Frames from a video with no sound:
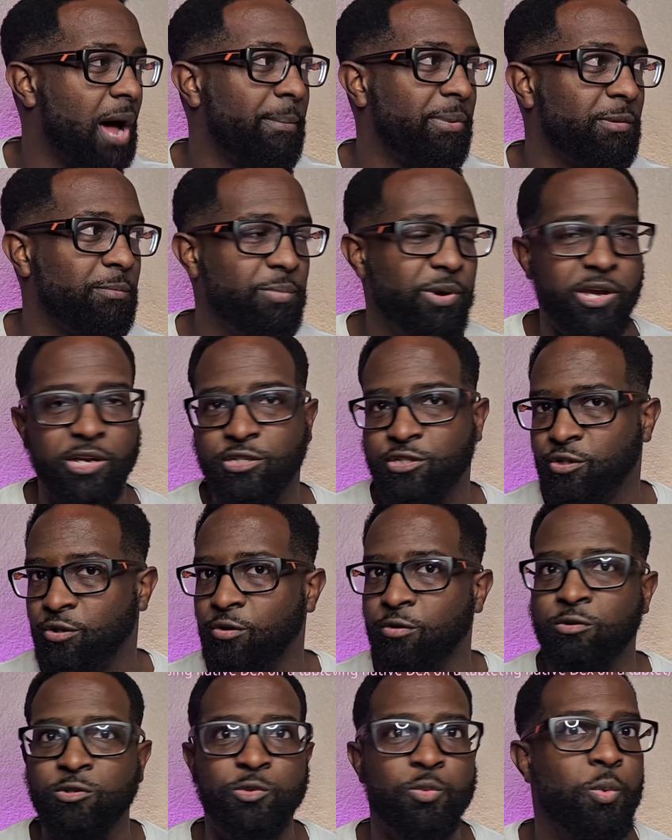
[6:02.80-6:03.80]
copy
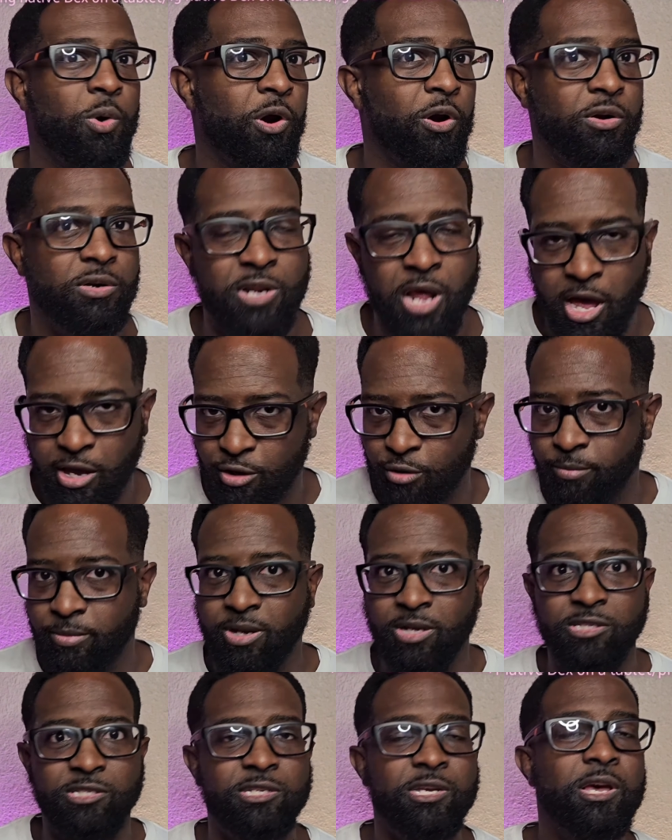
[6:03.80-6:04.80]
pictures, Word
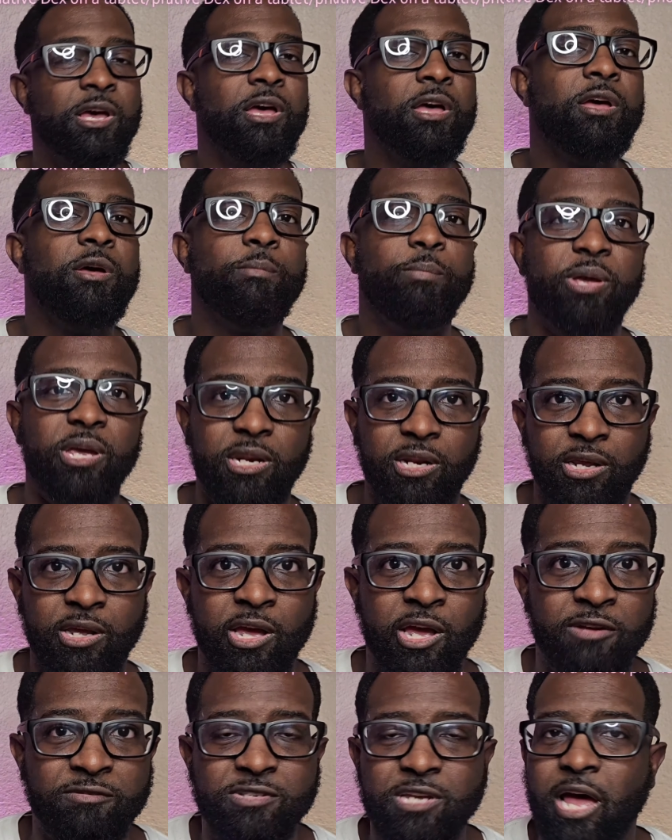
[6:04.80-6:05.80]
documents,
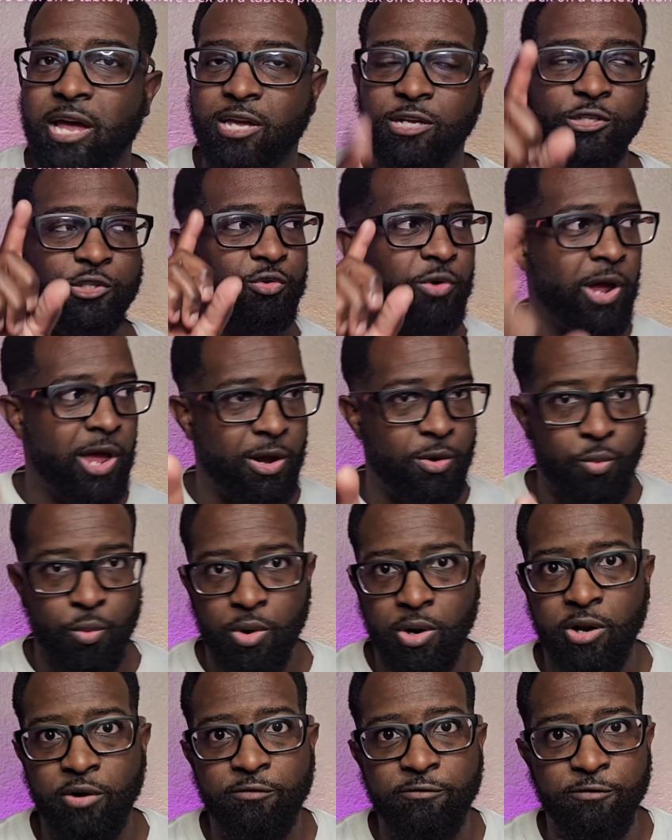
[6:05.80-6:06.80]
PDFs. I can drag
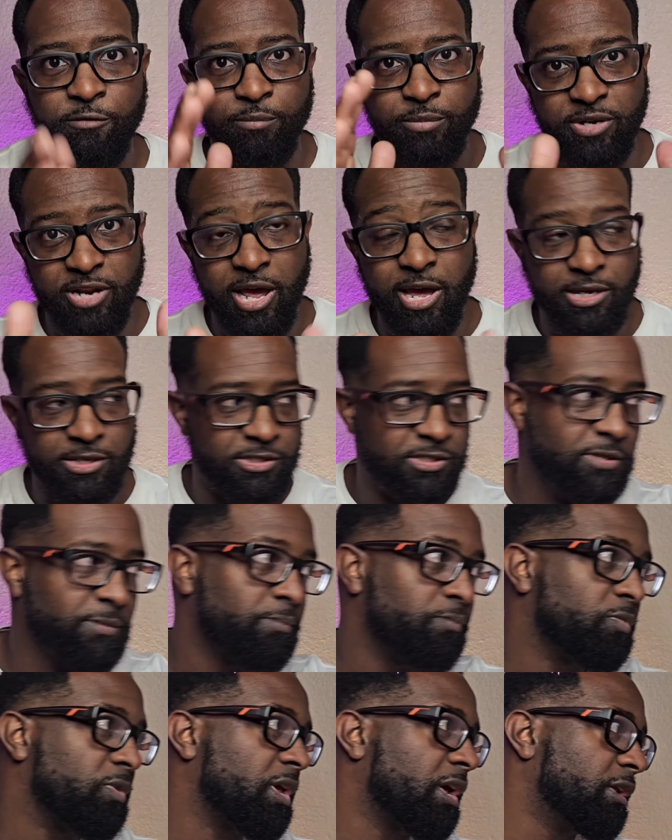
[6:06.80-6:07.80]
one from Dex
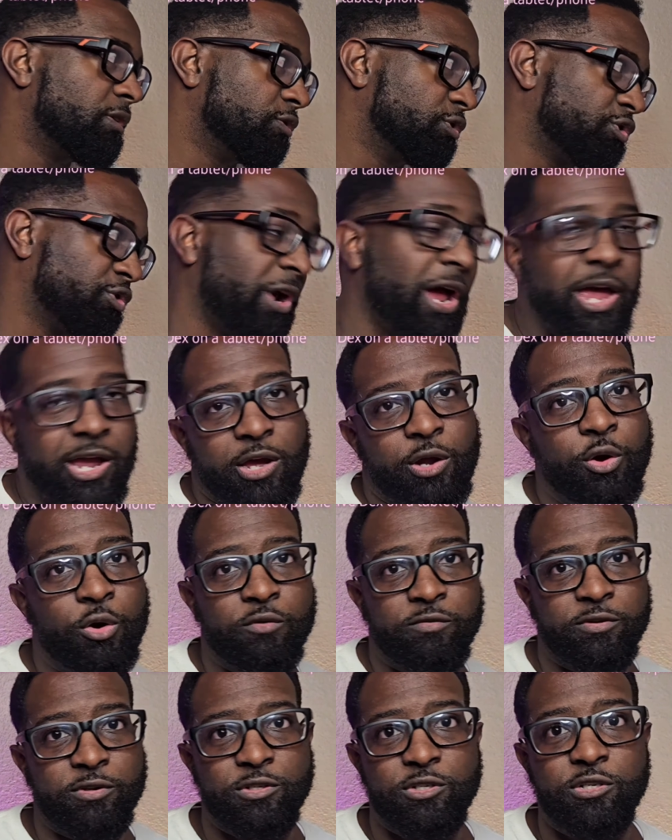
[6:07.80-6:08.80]
and drag it
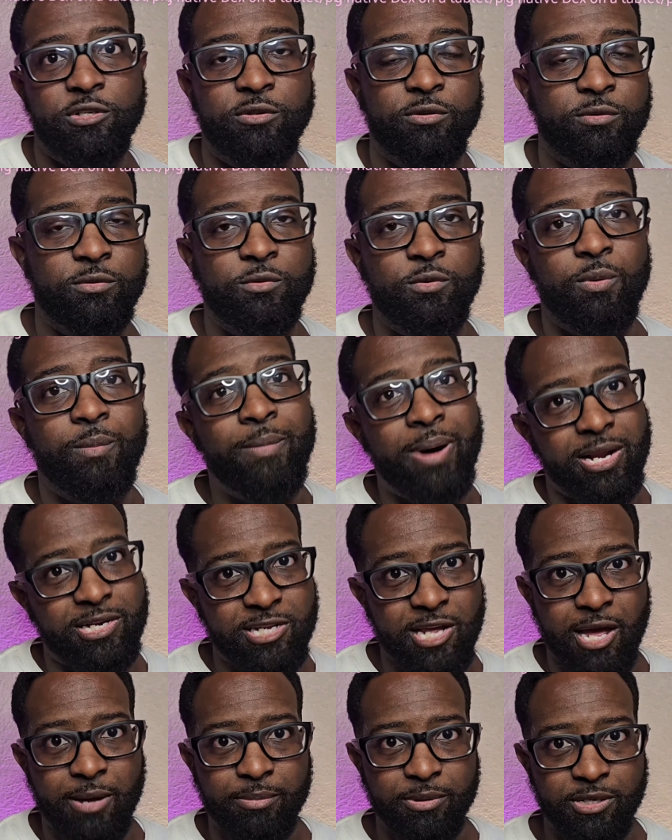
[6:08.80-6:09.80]
over to my
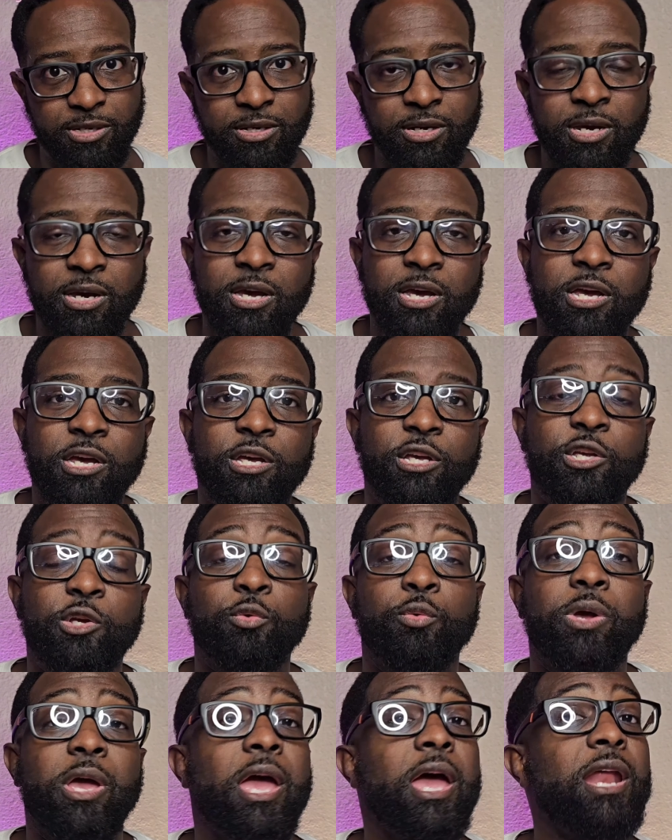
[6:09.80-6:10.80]
tablet.
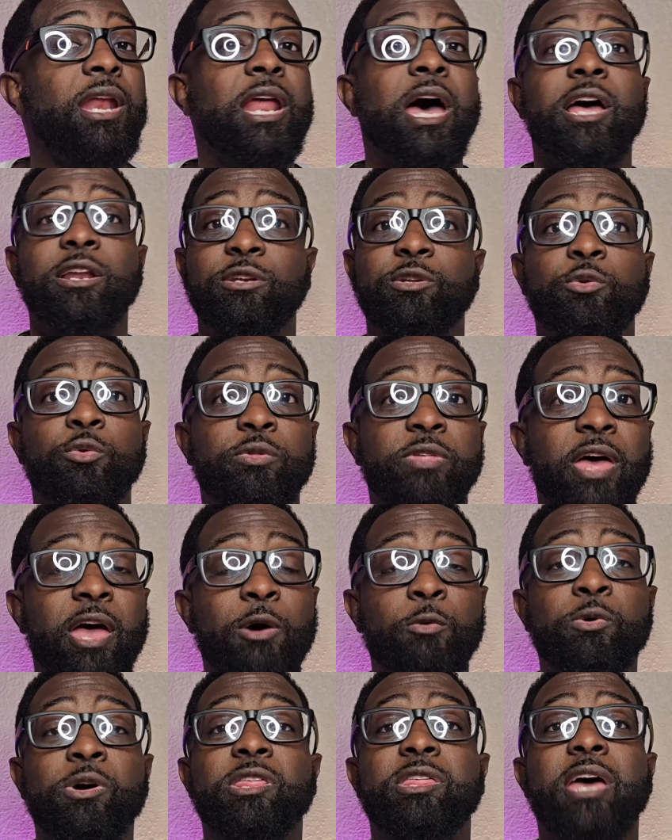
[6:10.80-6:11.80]
You cannot do
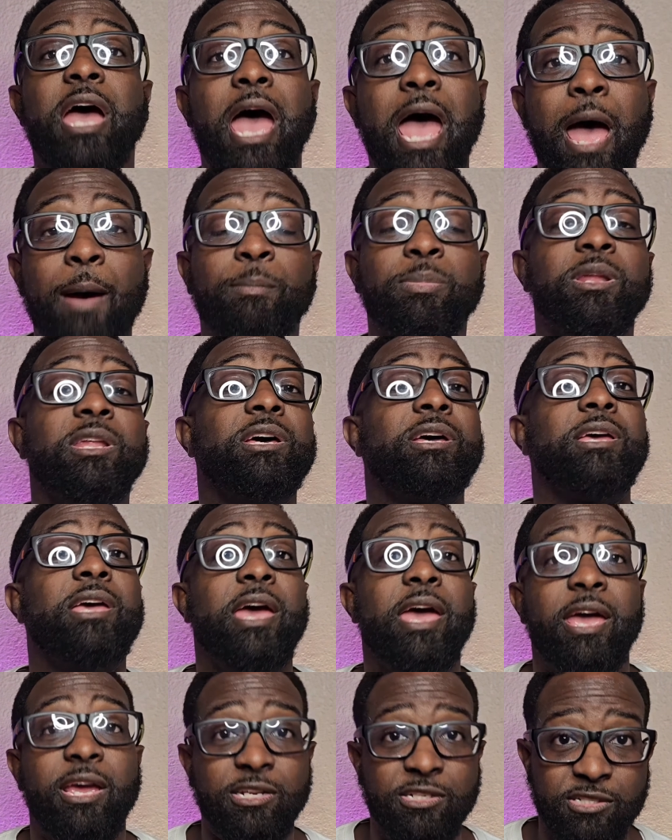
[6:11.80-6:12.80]
that with
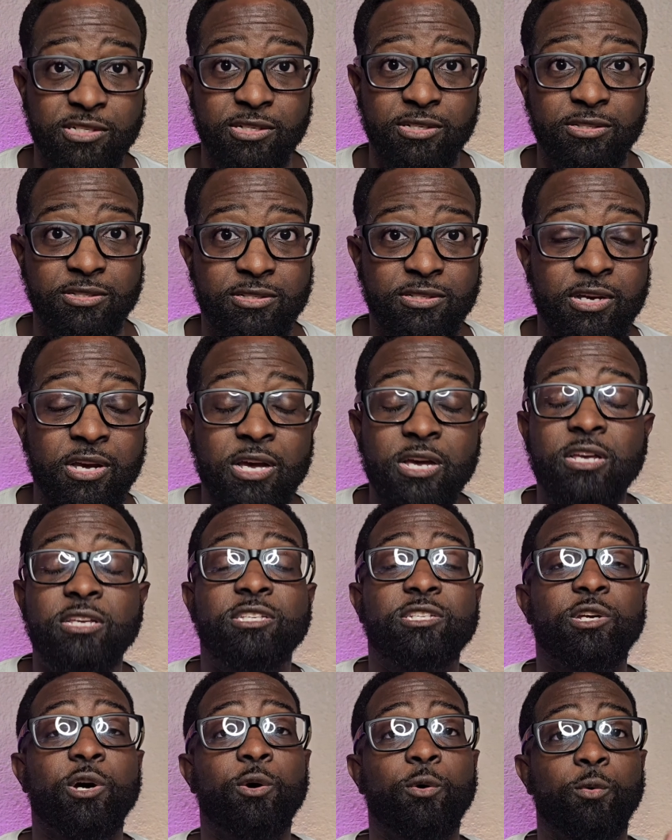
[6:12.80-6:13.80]
applications.
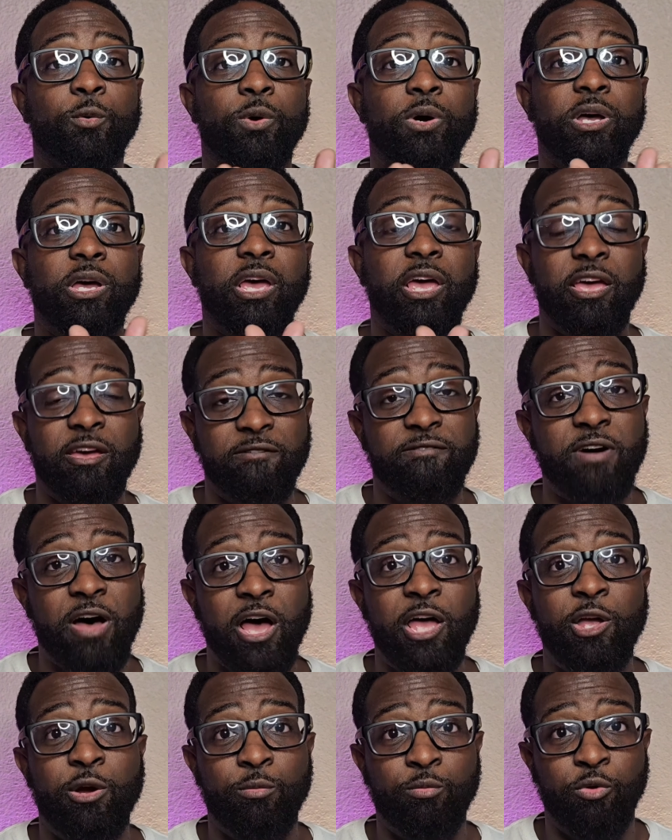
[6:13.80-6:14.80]
So if
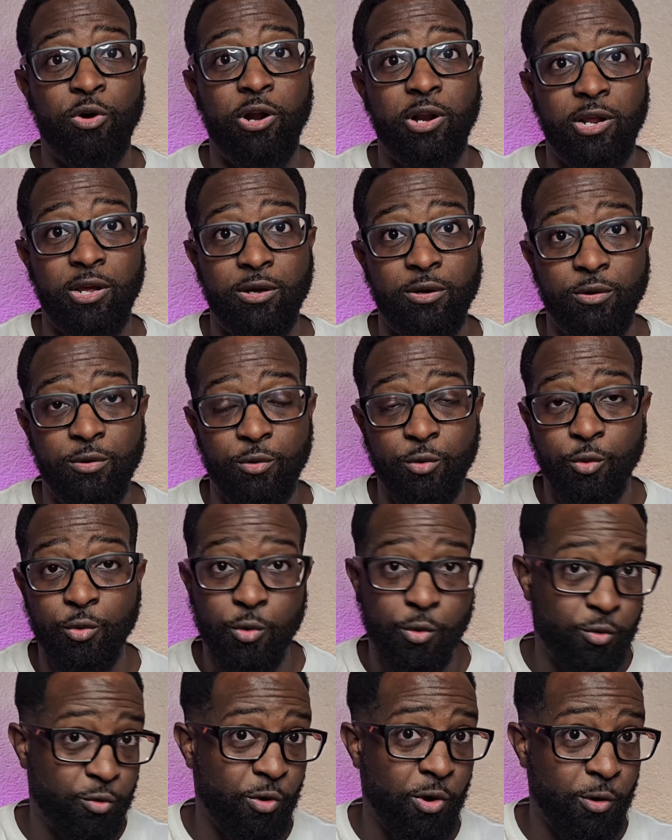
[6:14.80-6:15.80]
I am running
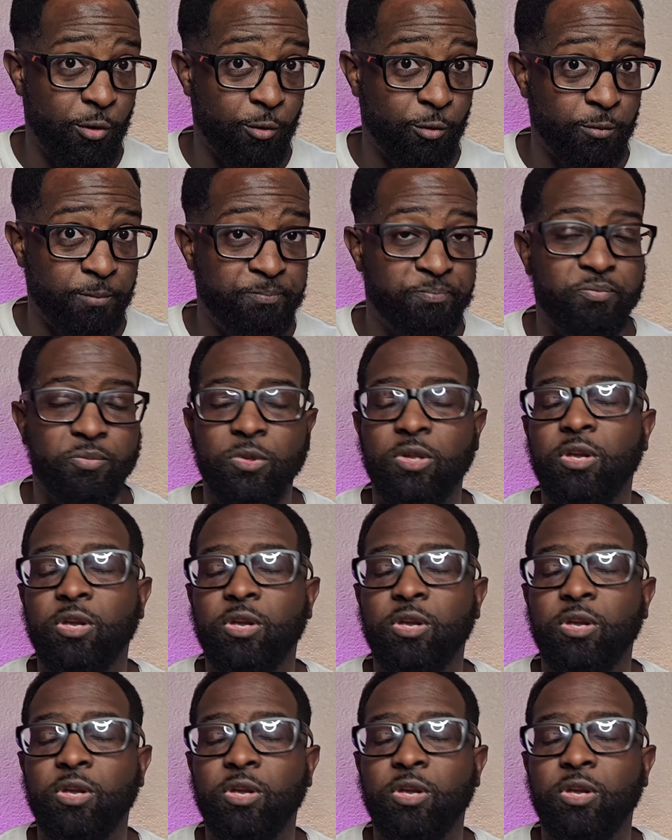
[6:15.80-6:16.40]
Google Chrome